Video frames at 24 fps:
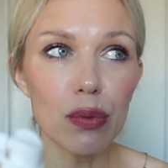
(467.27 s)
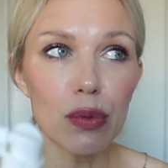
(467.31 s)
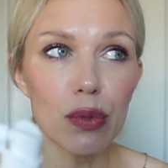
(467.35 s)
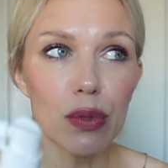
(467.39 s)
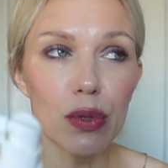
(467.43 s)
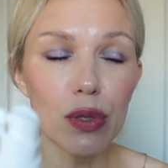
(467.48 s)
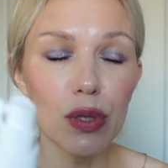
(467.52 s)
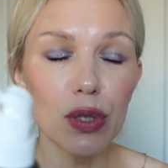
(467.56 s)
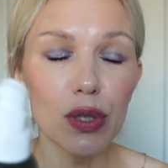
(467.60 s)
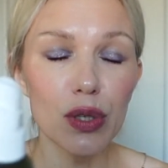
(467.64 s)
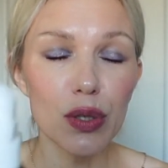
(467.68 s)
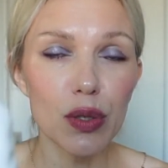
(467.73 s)

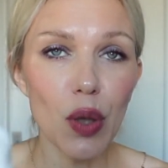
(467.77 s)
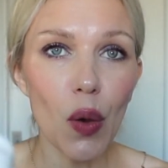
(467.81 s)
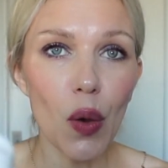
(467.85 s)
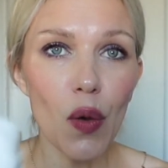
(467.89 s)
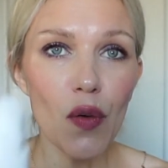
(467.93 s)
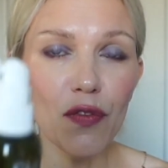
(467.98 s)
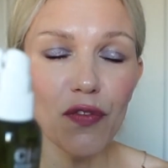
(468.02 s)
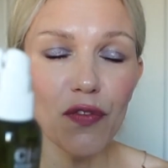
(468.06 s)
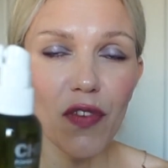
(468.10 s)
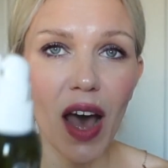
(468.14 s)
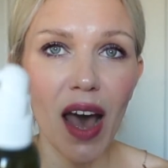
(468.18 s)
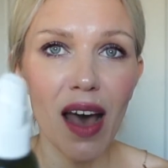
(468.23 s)
so
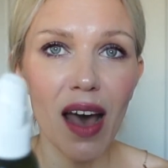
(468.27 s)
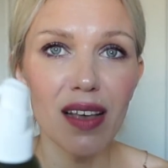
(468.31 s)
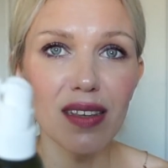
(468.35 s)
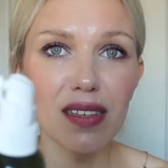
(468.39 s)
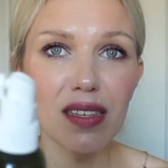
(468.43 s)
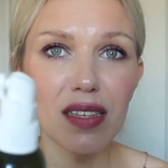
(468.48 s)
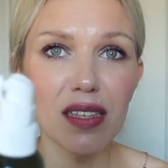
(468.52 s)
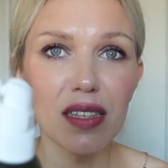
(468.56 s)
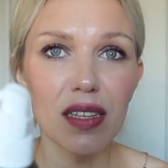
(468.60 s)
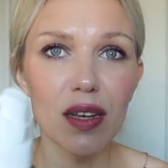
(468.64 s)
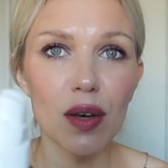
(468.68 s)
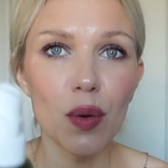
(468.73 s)

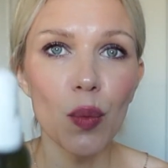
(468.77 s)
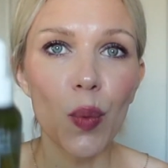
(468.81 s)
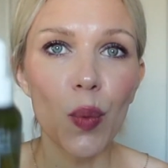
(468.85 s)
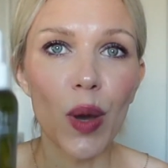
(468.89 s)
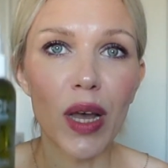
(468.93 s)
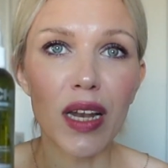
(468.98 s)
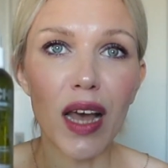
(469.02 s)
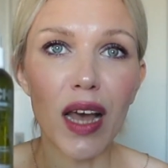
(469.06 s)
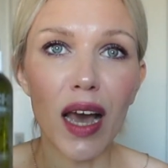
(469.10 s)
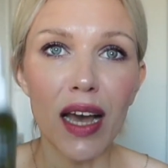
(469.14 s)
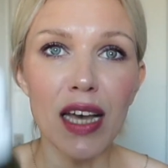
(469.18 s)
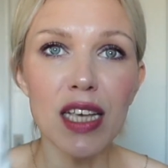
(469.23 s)
fast.
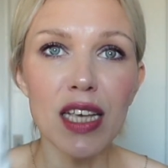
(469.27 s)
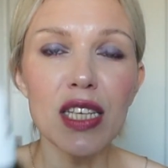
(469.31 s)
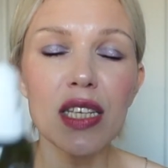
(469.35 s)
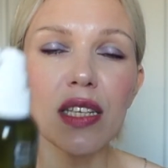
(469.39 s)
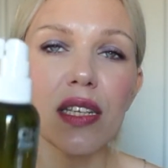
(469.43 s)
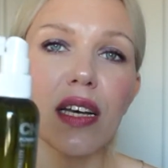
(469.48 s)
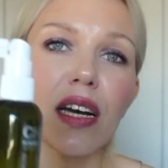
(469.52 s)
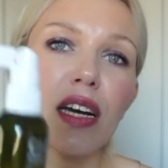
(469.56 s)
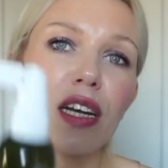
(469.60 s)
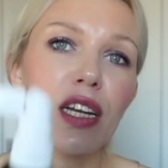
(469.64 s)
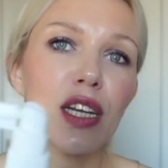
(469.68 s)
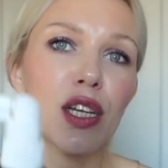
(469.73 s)
When I
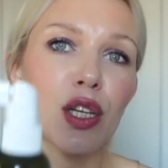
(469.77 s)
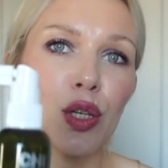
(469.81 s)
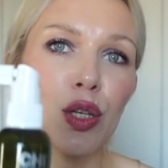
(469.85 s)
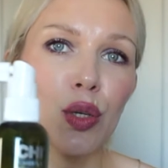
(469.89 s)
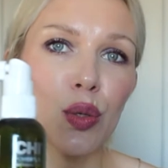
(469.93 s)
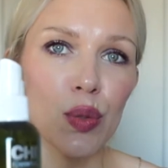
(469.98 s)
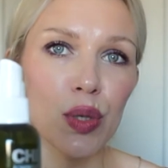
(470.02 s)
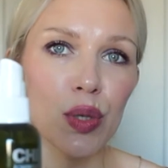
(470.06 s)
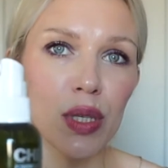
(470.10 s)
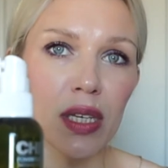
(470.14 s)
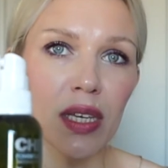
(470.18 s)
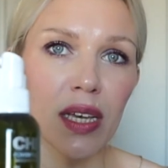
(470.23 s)
started
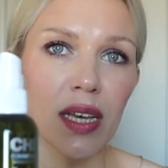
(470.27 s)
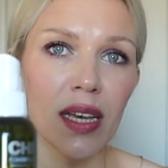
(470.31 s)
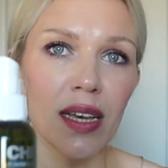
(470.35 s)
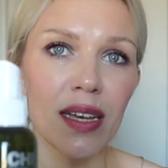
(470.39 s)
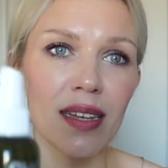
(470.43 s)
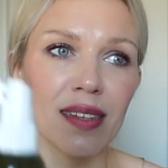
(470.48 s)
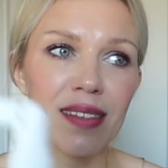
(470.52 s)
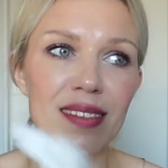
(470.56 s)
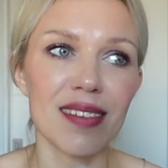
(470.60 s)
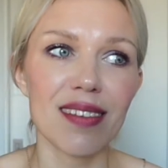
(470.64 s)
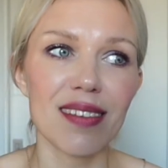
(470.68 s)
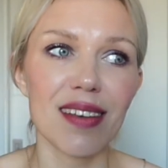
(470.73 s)
using
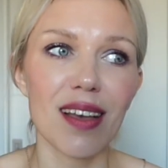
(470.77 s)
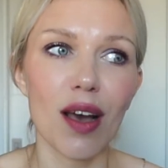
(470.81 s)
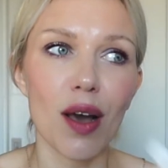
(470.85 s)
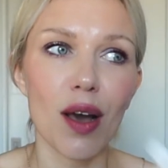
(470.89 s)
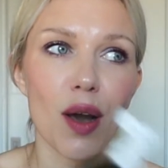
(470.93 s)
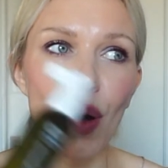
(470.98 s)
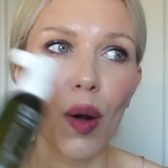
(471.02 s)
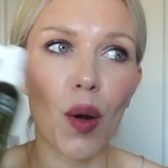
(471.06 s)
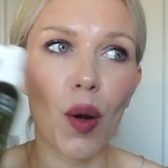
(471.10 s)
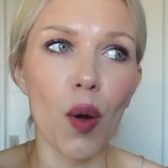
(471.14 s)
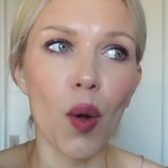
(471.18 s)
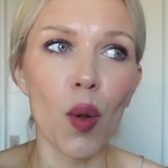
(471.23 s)
it
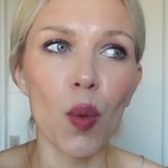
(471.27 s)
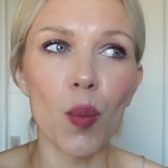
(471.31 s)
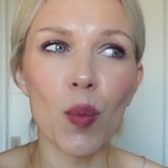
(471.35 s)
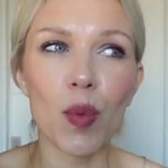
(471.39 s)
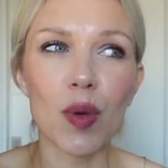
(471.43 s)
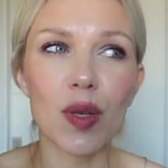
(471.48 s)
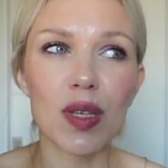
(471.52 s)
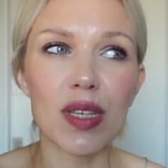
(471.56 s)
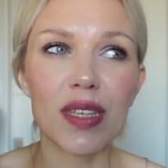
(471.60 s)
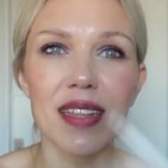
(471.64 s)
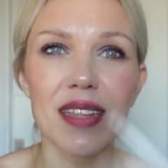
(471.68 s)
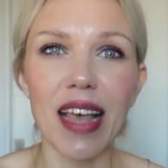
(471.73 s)

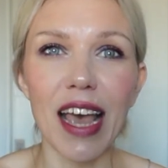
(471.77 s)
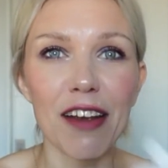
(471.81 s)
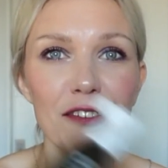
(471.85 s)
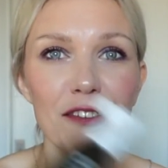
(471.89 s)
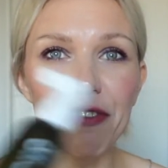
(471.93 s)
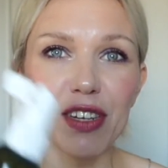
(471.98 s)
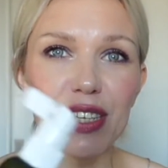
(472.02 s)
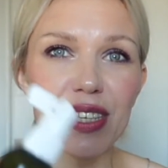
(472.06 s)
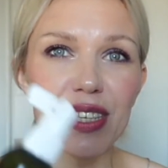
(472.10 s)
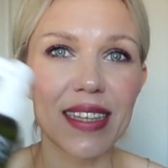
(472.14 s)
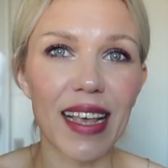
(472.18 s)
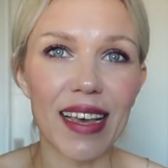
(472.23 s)
almost
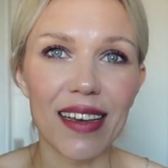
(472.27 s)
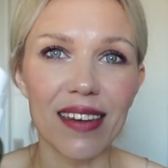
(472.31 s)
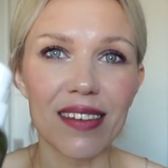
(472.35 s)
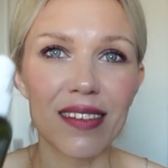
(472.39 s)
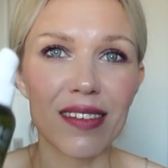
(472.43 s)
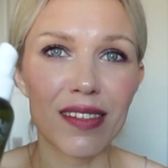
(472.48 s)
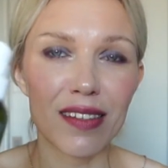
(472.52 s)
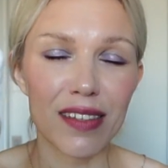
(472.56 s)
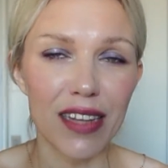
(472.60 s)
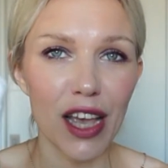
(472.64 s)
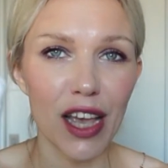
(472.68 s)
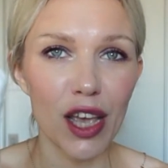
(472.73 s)
every
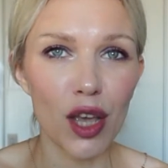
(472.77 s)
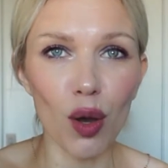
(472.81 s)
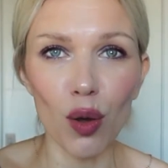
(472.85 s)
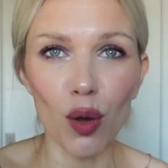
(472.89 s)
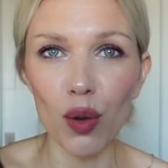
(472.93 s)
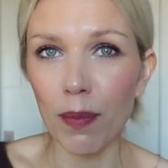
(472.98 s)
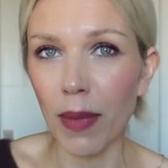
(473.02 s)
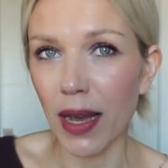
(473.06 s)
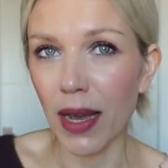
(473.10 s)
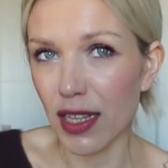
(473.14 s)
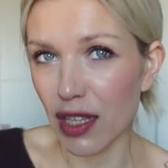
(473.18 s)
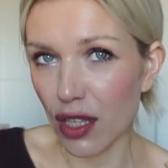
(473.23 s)
second day
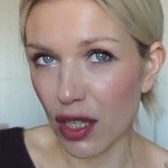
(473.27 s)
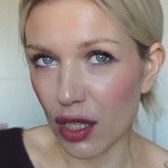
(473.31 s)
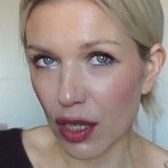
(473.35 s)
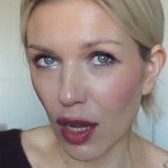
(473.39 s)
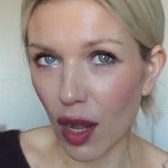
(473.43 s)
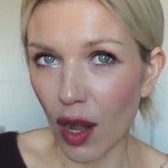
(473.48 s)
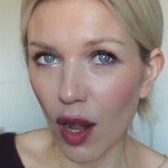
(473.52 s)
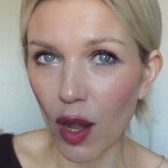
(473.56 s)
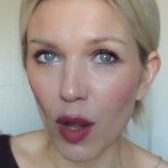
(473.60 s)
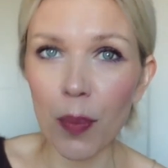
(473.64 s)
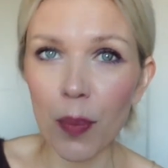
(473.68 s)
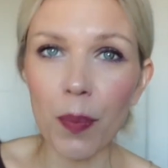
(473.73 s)
on my
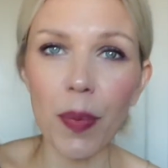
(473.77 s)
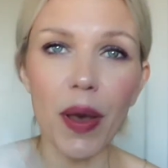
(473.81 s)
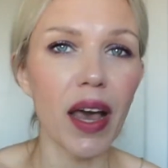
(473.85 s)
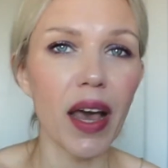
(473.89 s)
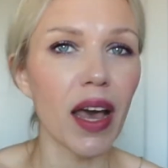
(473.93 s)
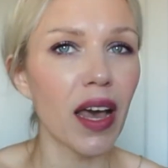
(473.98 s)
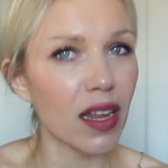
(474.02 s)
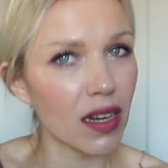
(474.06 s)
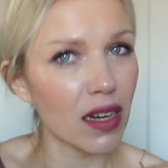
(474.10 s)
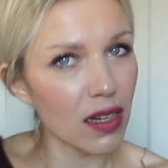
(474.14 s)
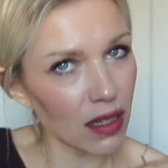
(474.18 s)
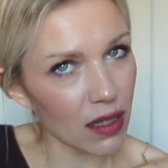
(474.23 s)
scalp,
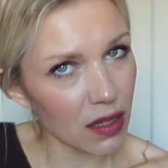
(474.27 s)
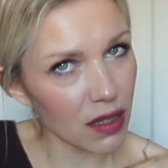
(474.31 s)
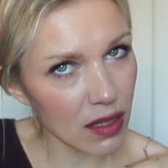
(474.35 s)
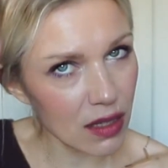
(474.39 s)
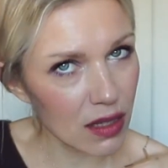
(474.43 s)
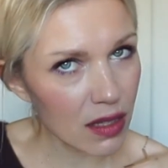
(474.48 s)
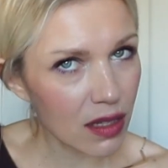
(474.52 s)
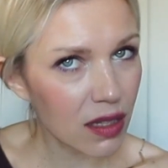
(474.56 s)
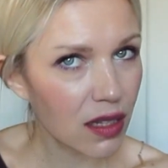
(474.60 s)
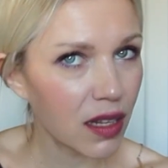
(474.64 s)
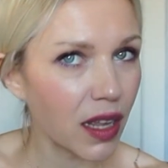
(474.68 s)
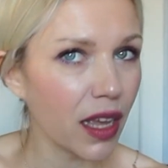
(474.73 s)
and
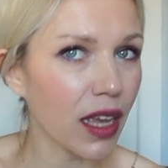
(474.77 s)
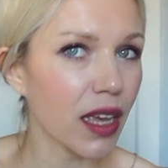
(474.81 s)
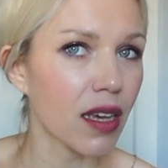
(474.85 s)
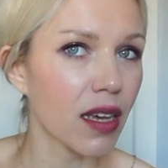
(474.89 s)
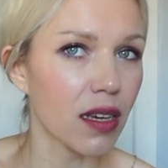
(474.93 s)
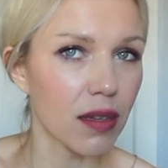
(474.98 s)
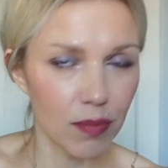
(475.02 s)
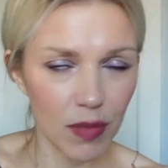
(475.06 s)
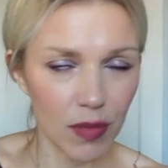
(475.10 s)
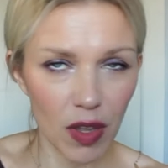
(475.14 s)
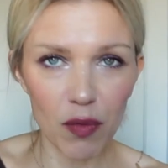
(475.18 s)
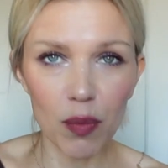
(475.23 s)
like,